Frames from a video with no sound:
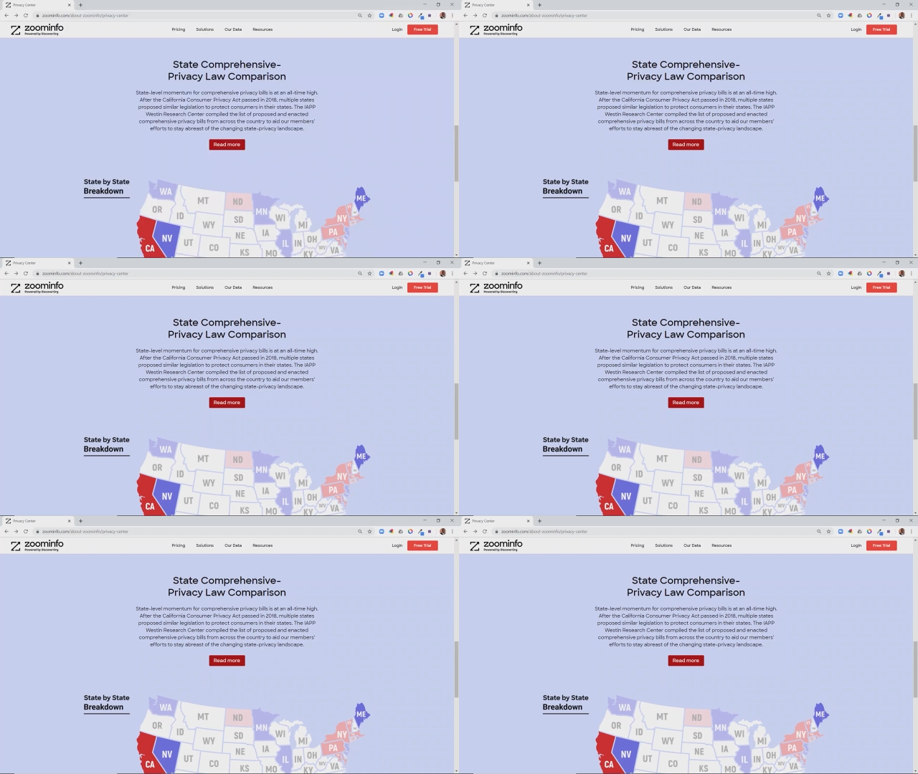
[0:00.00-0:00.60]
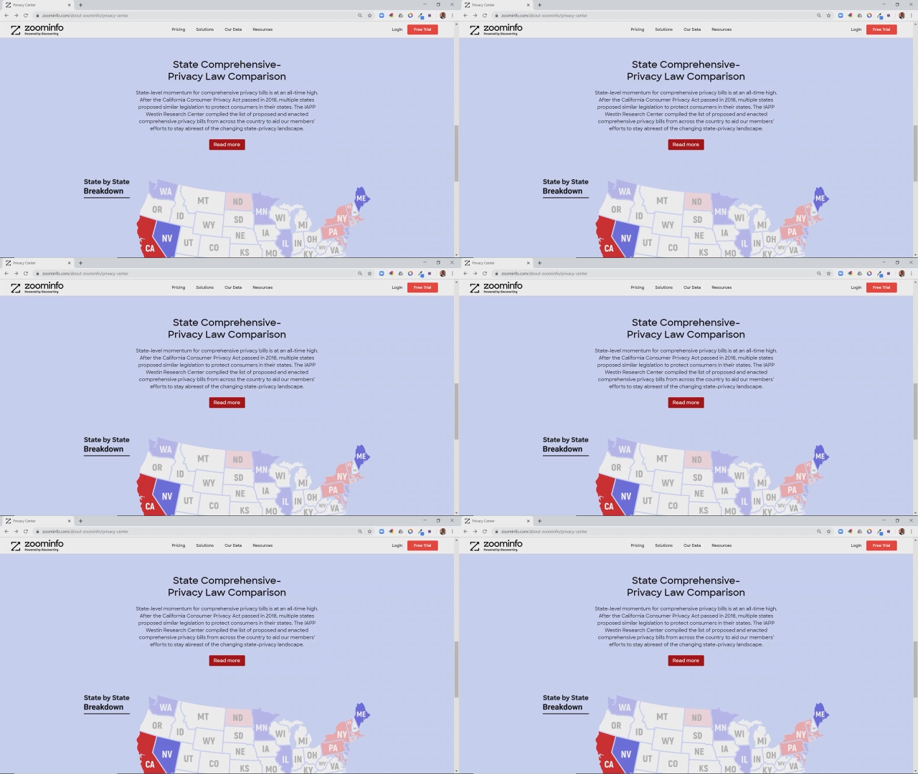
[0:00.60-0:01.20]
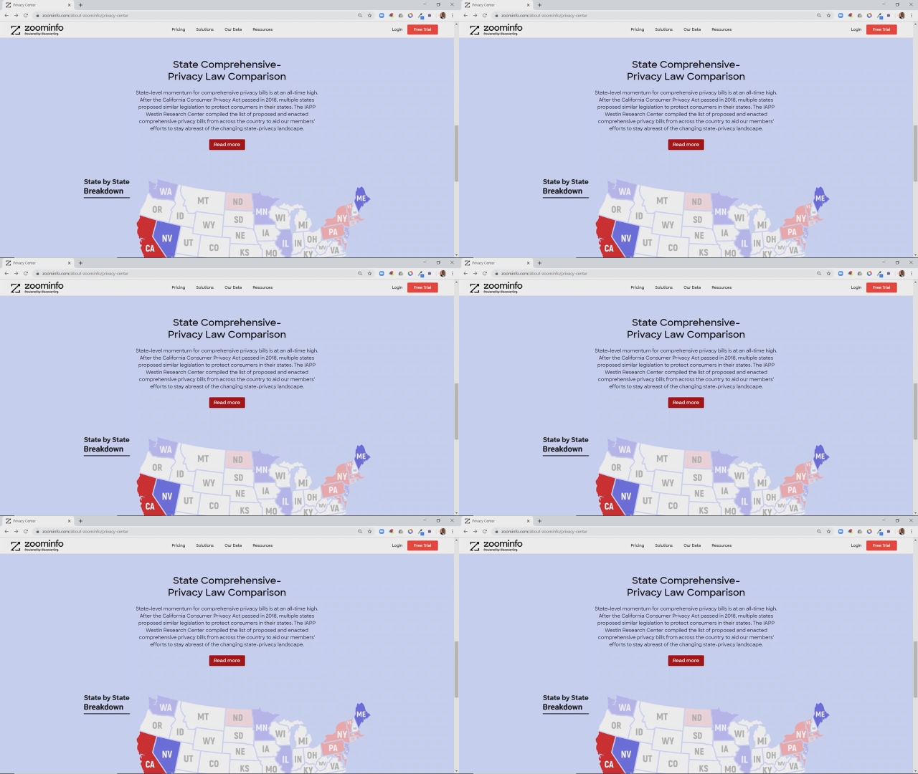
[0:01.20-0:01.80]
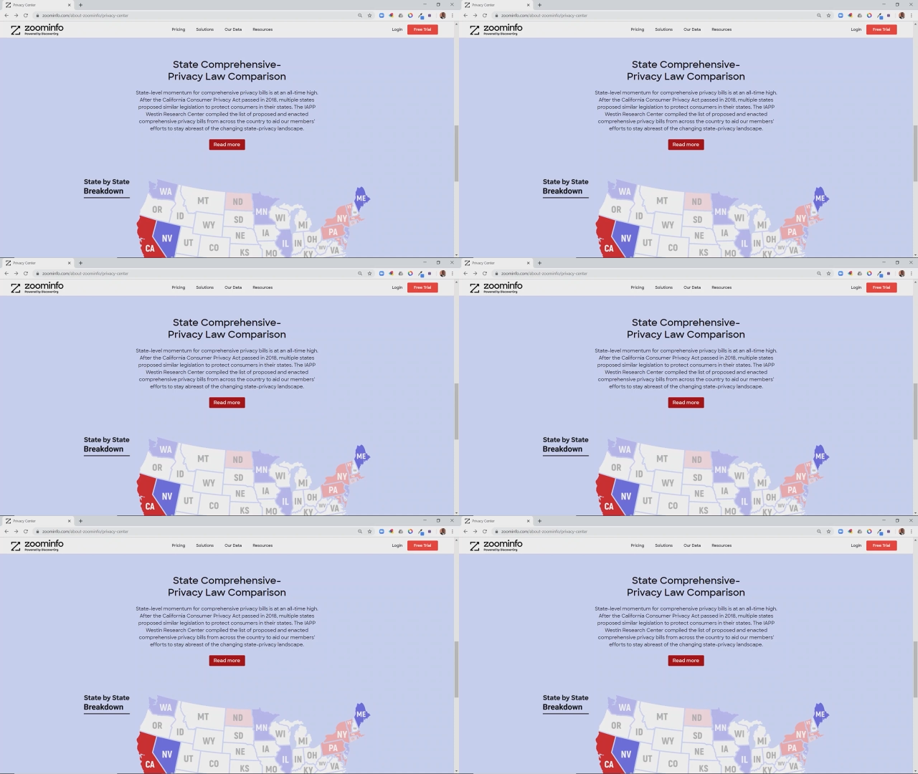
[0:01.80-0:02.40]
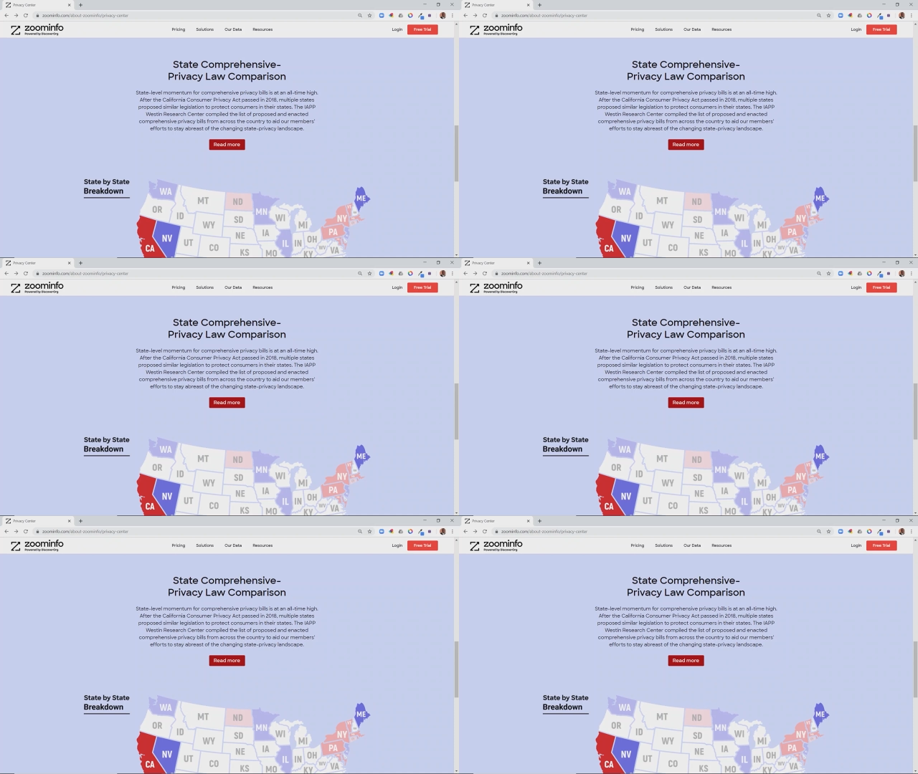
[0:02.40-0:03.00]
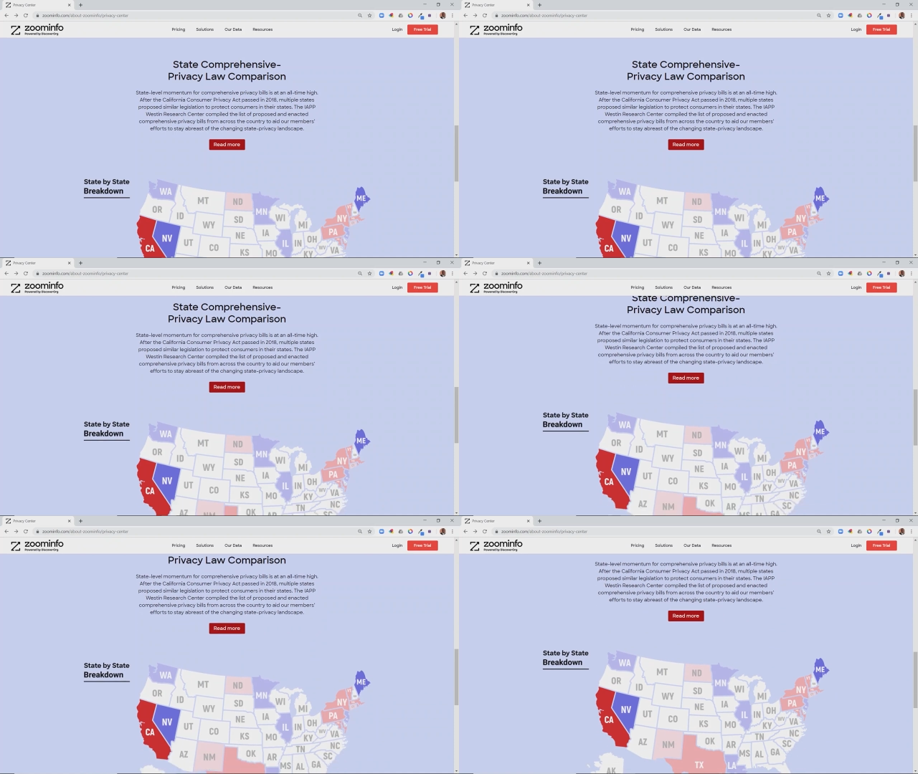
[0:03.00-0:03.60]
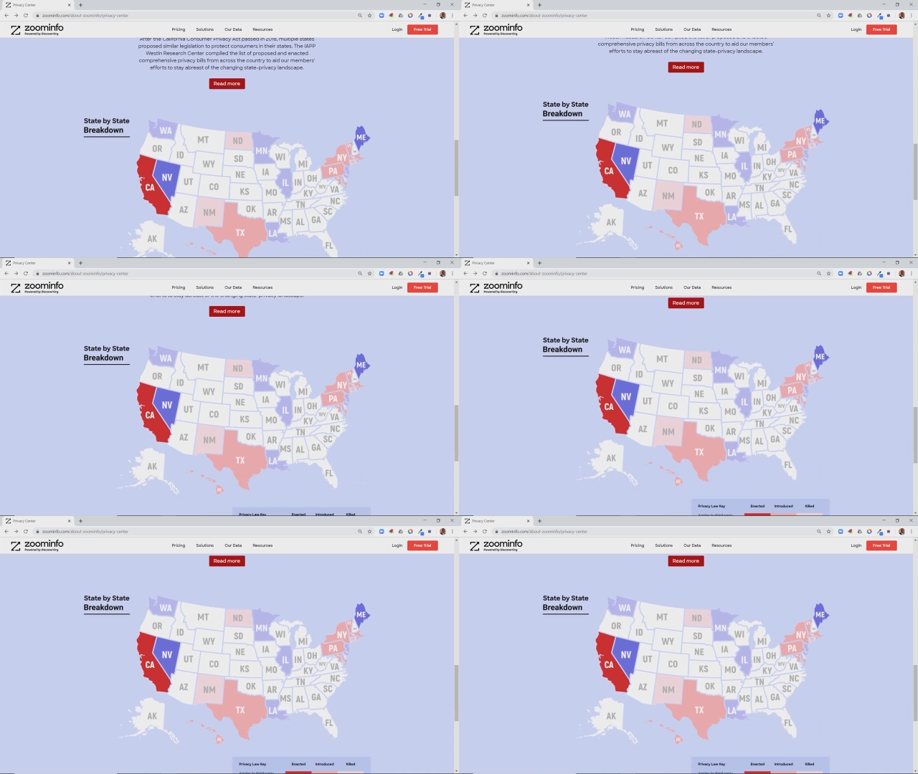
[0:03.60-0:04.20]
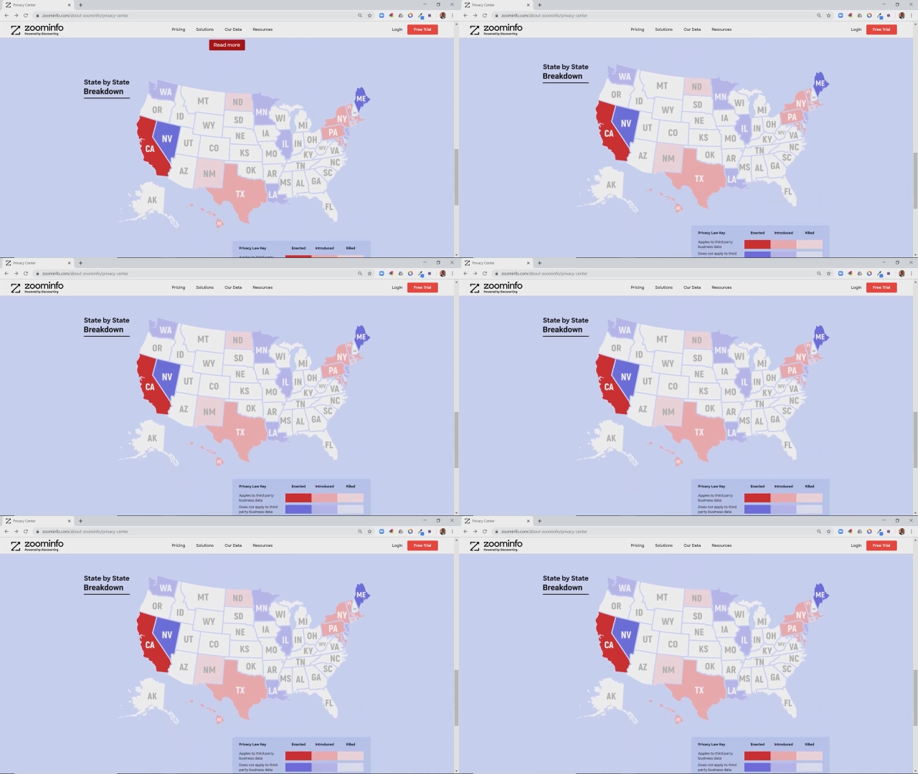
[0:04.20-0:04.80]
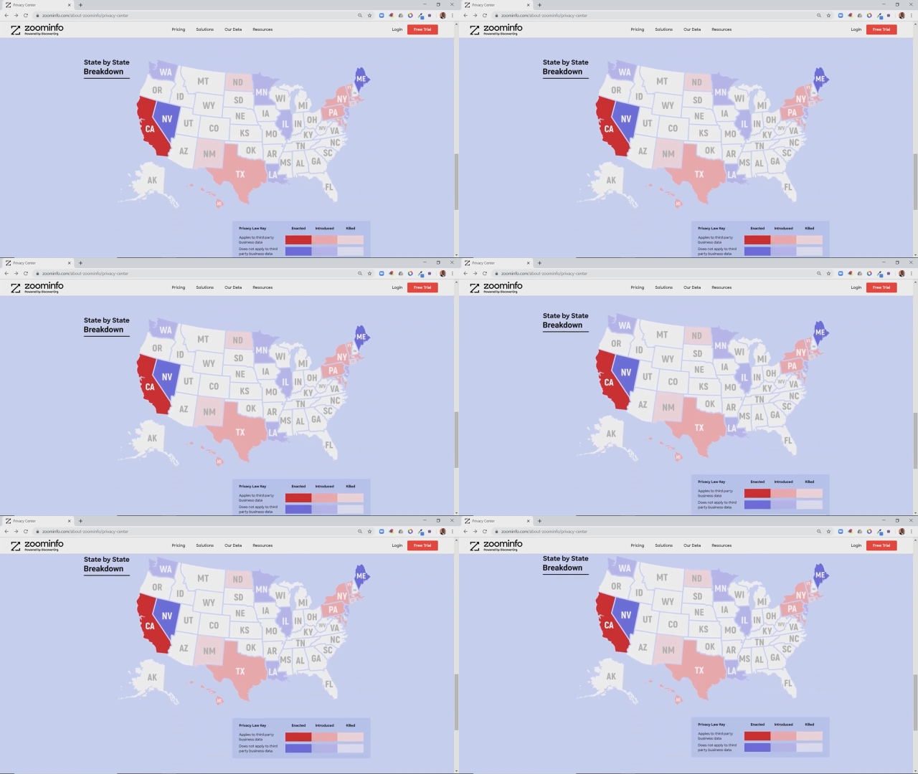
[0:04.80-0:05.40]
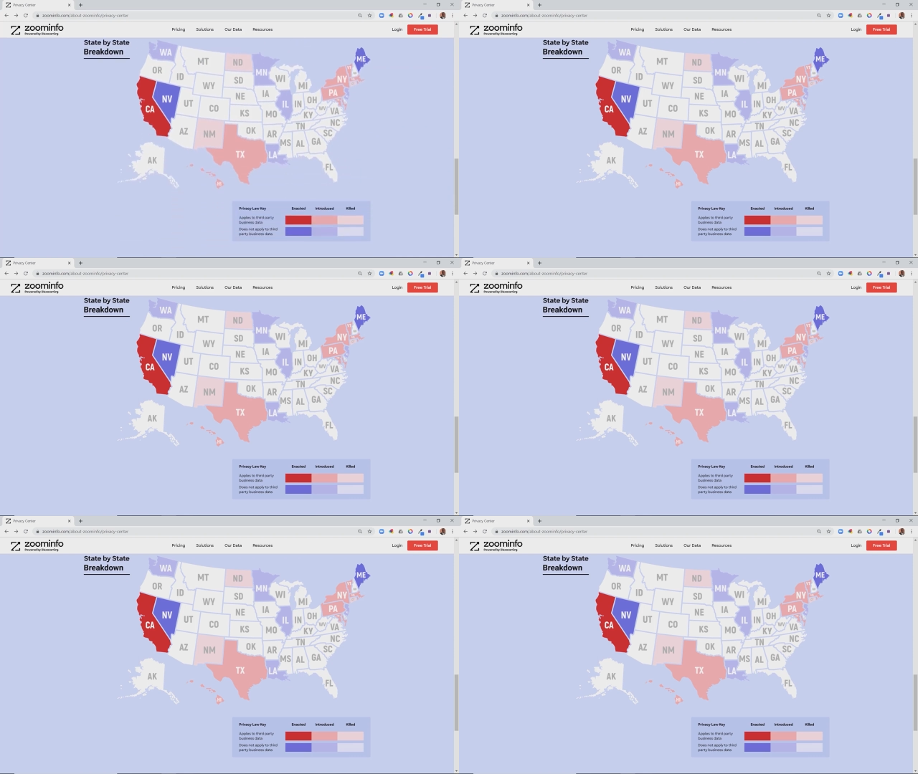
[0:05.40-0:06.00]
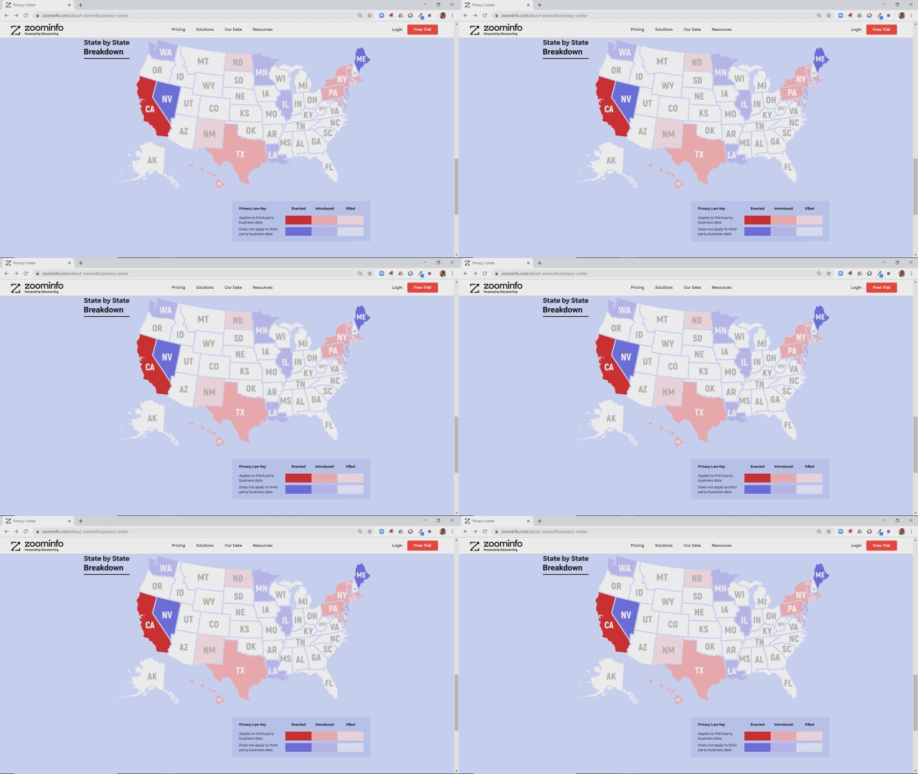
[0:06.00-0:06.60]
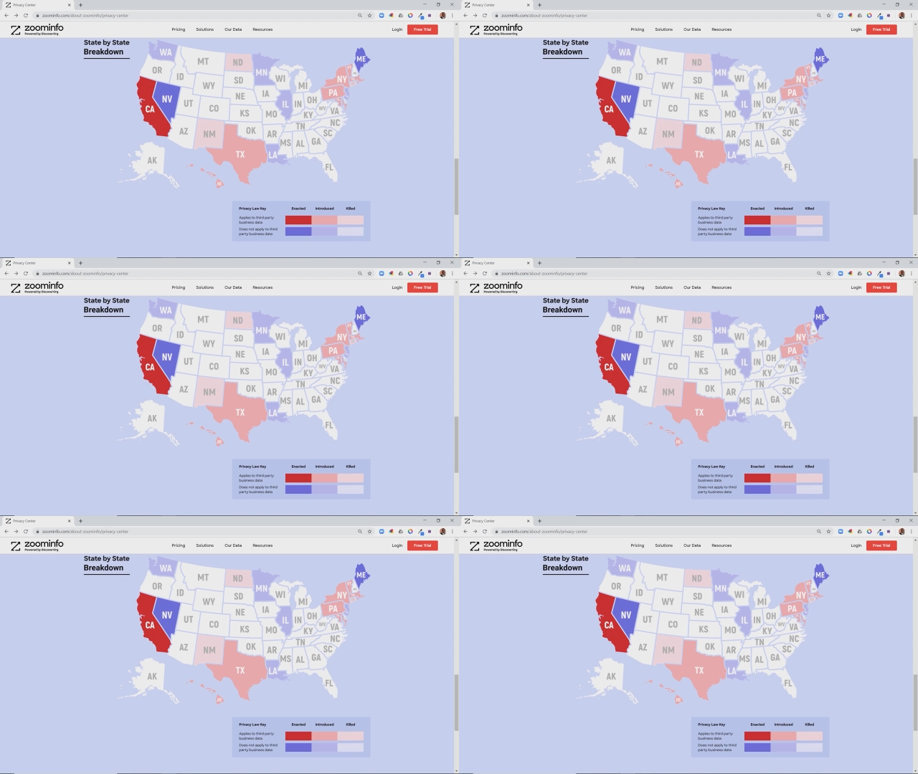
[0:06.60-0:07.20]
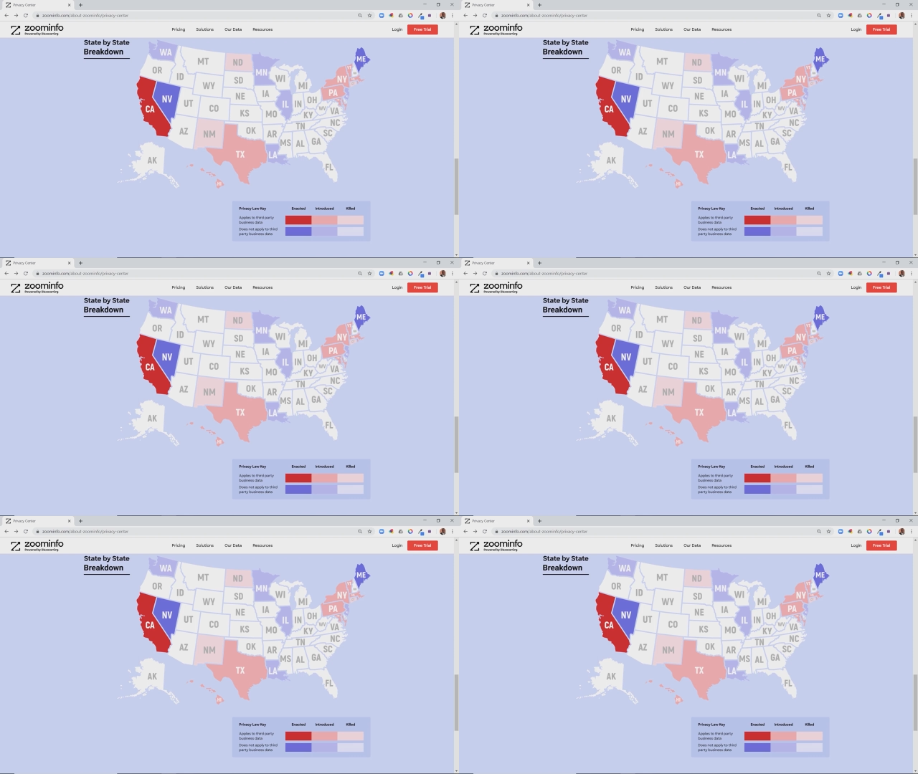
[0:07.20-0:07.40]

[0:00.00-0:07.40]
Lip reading: Nobody's mouth can be seen.